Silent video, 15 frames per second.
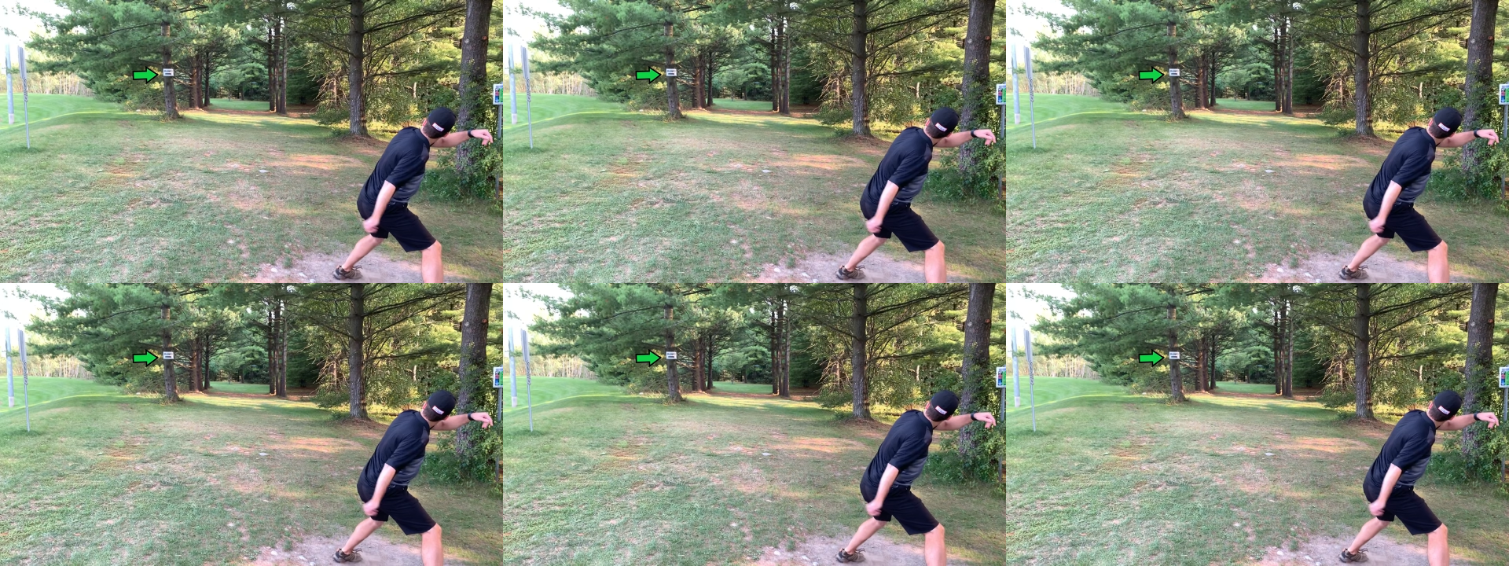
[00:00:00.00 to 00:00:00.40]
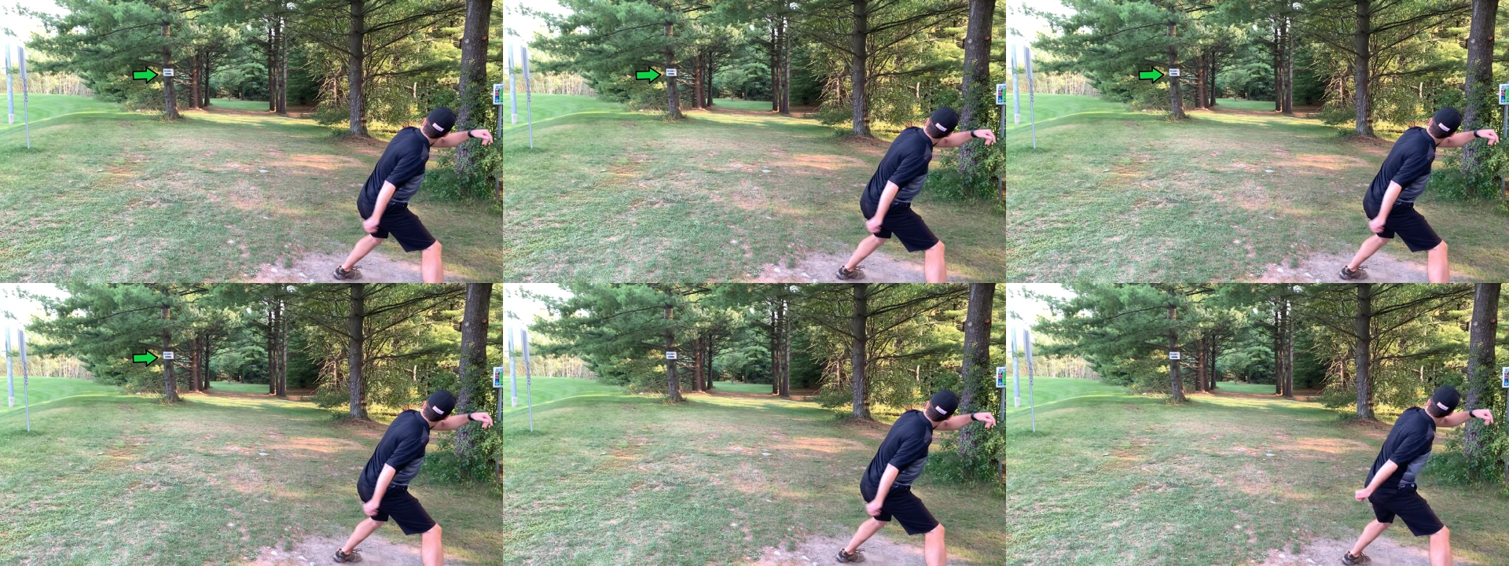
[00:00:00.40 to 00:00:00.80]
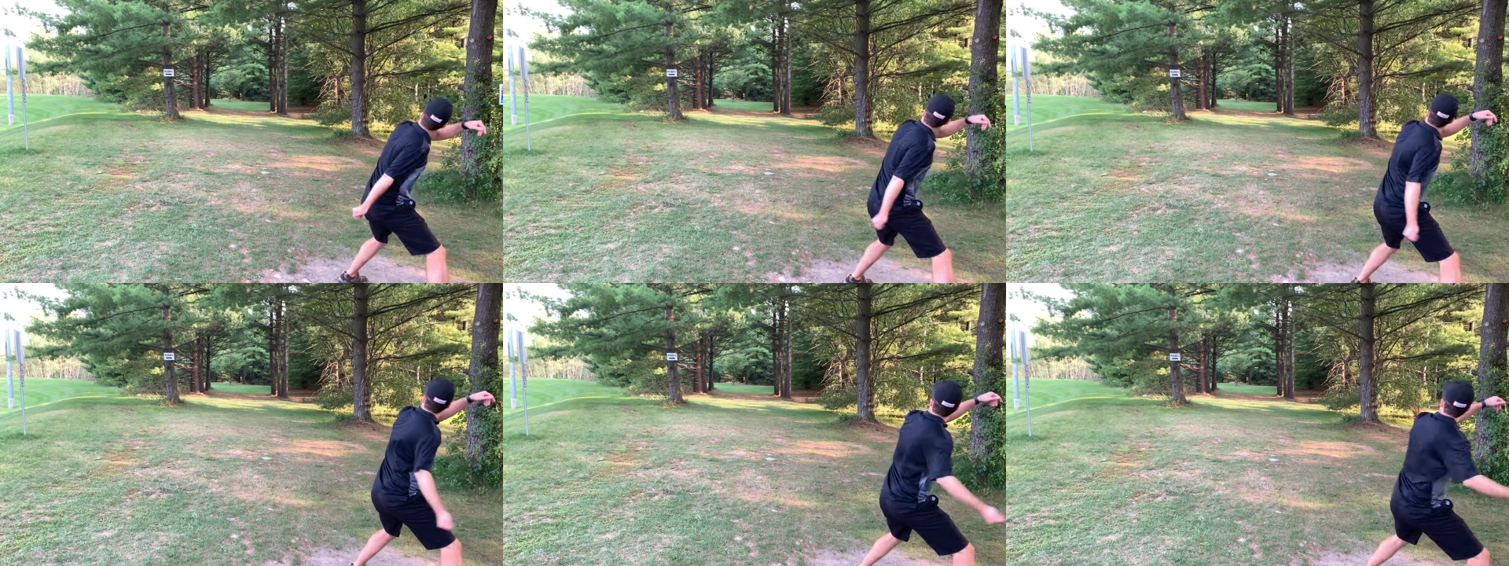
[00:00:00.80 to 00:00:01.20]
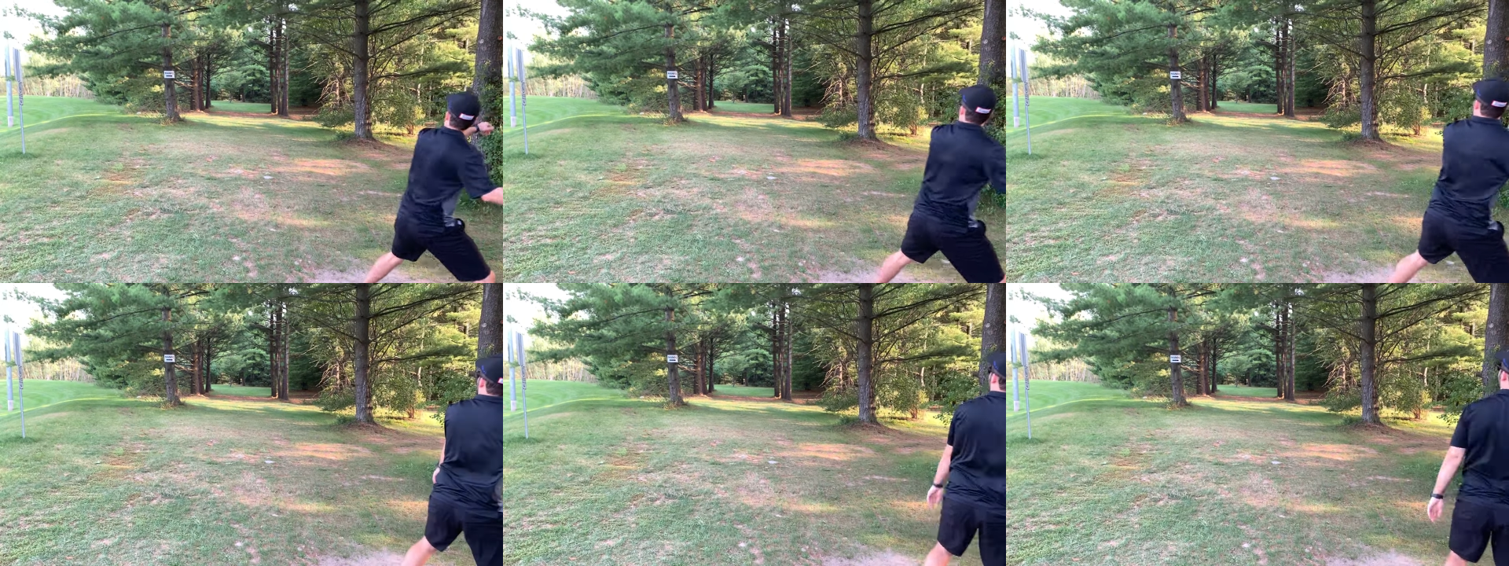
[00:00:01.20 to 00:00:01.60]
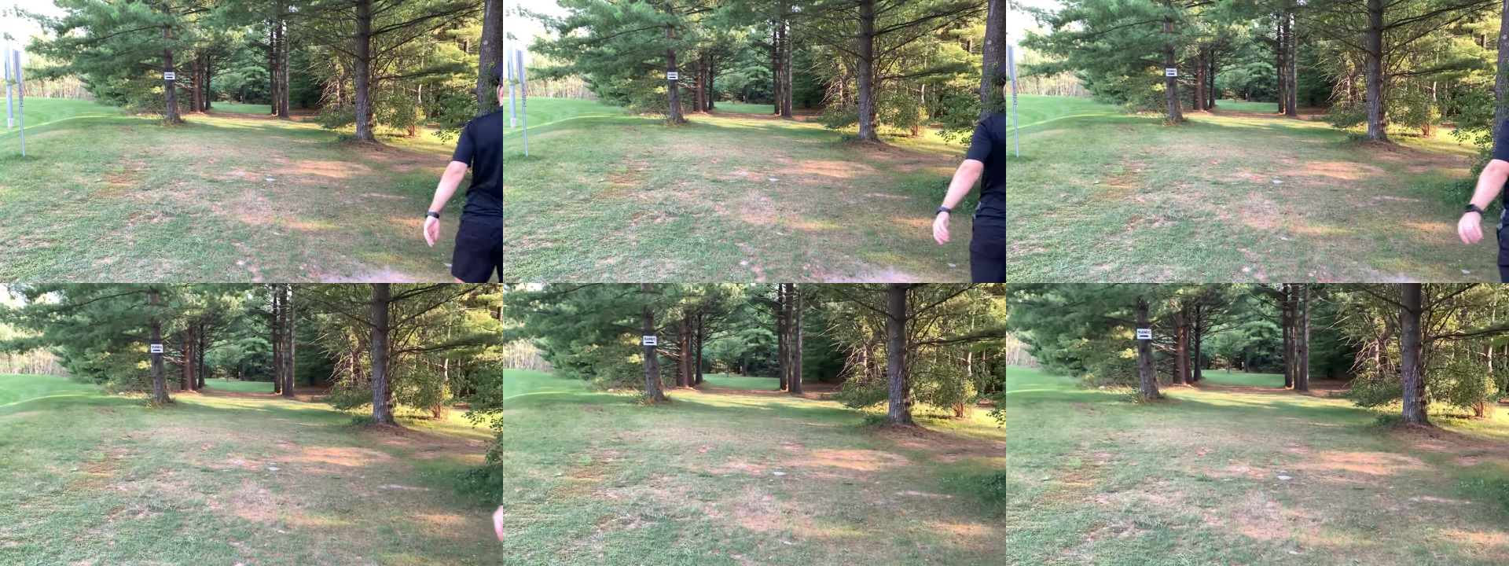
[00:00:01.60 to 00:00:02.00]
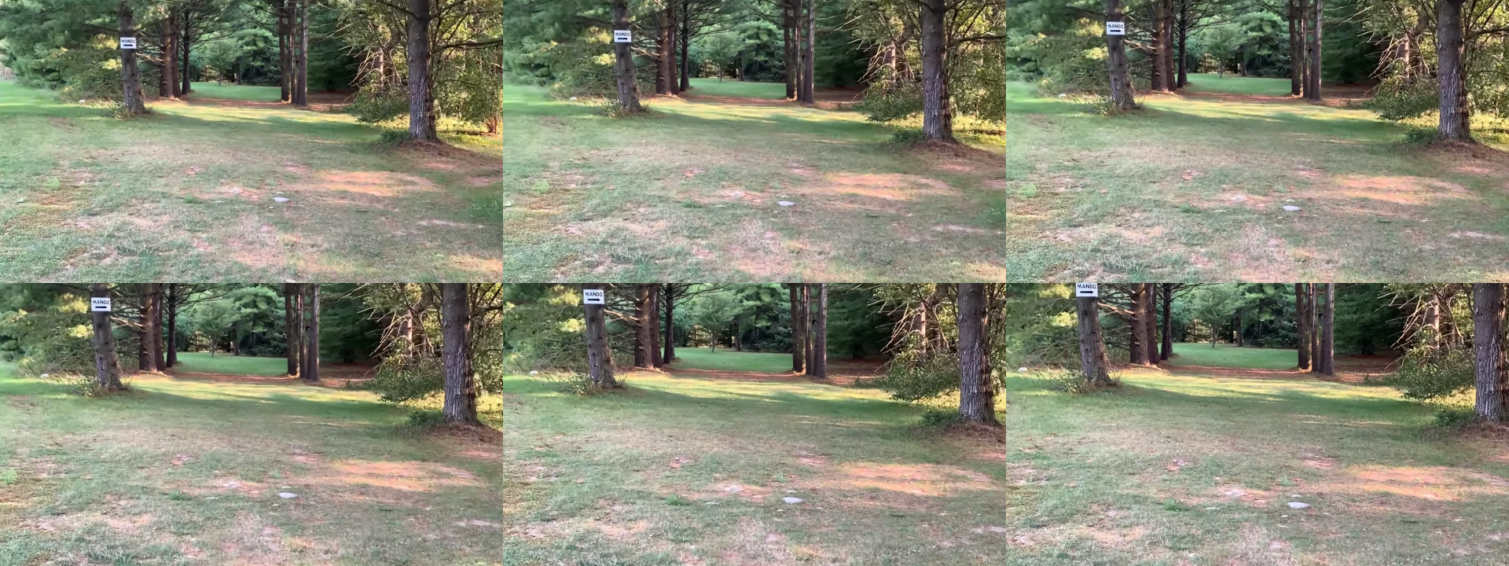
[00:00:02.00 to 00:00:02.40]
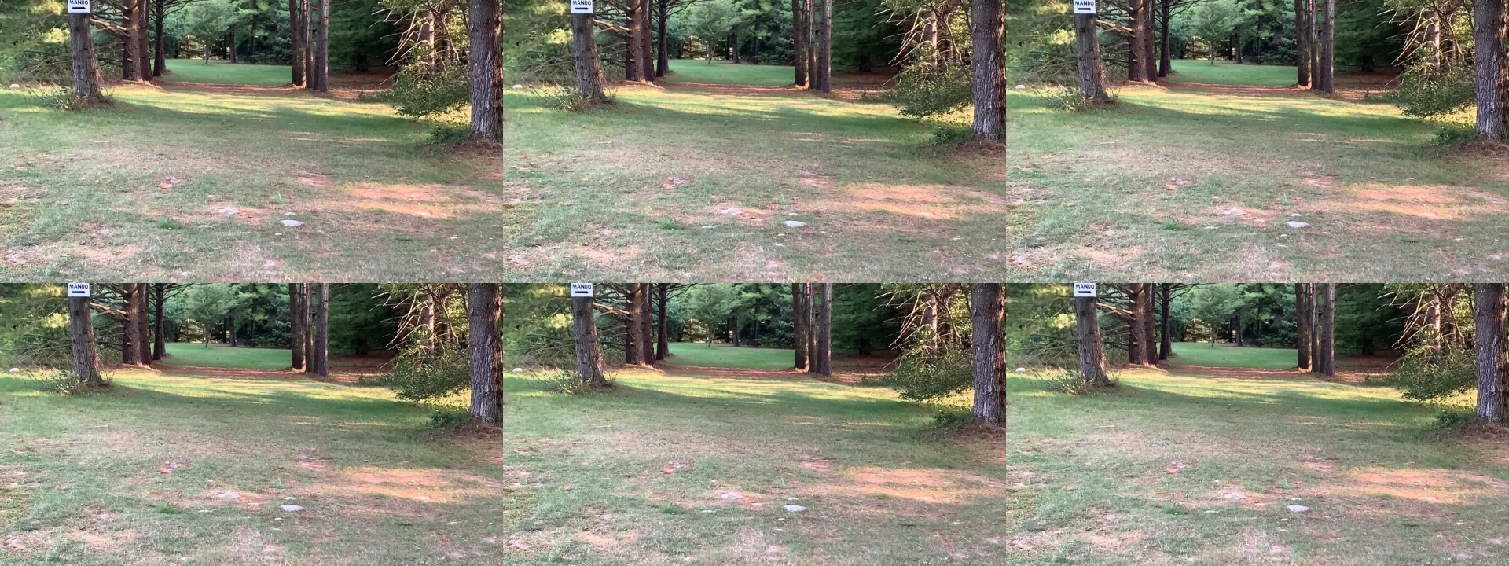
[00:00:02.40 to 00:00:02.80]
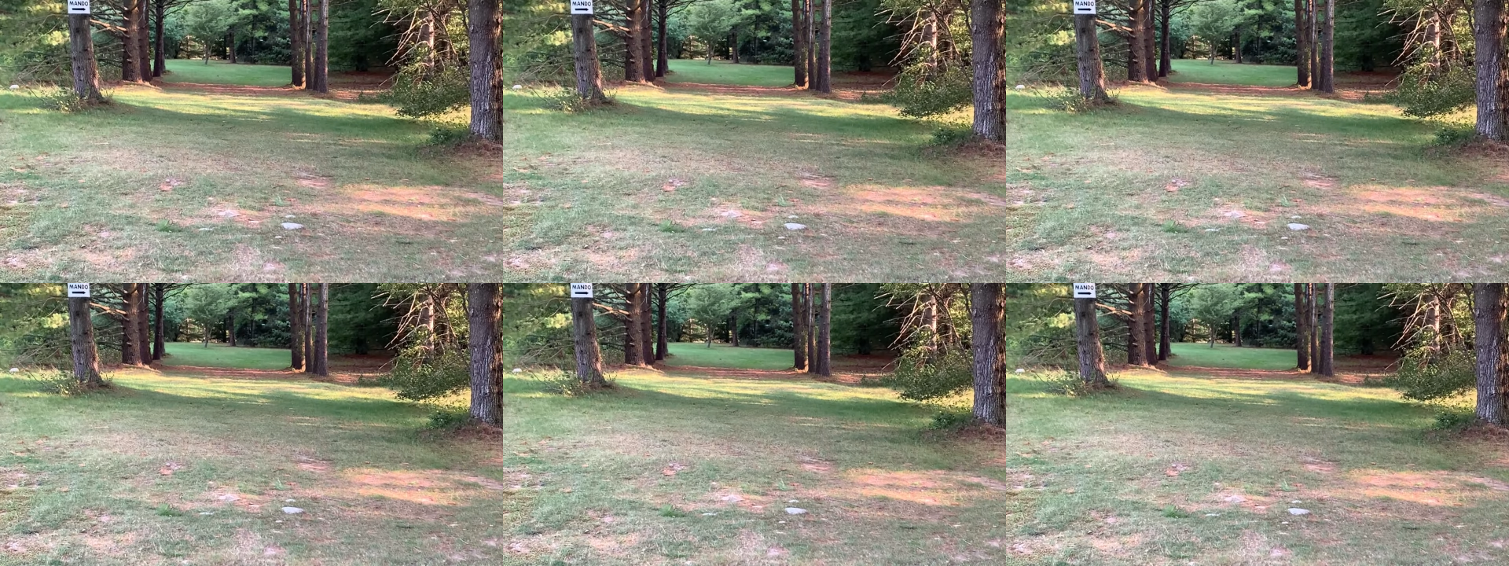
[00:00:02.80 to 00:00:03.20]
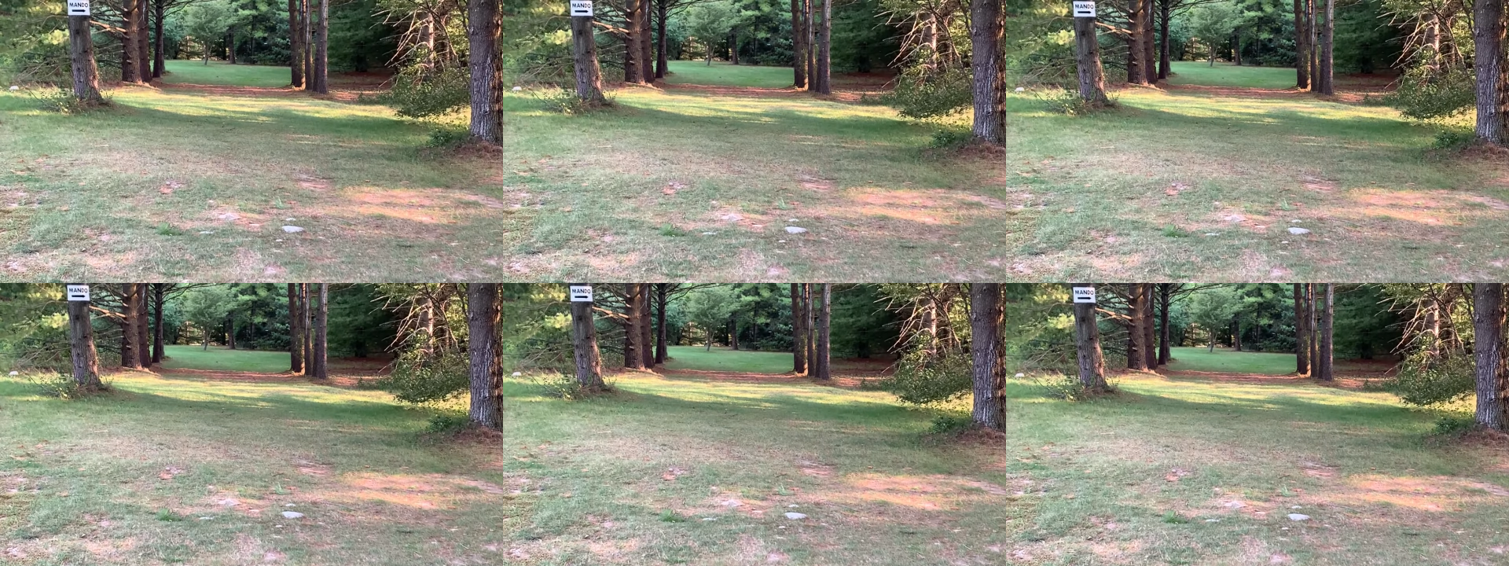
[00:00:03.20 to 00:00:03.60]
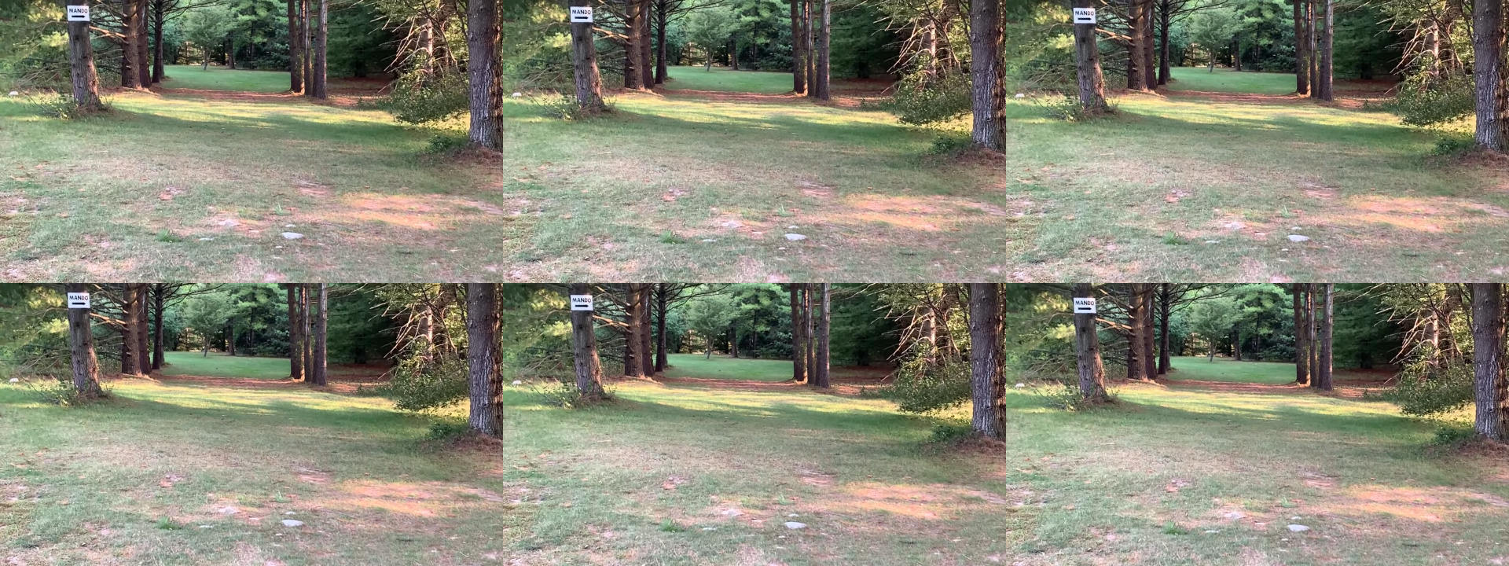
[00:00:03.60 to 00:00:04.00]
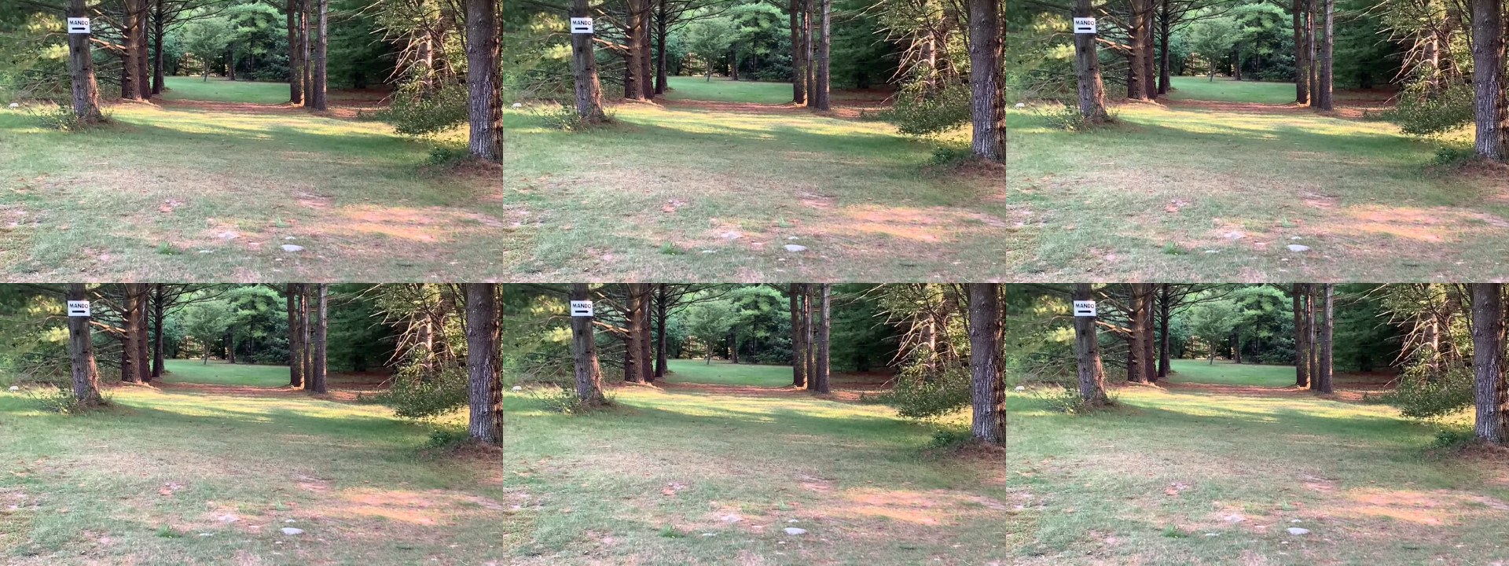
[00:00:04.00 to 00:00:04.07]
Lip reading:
No face is visible, so there are no lips to read.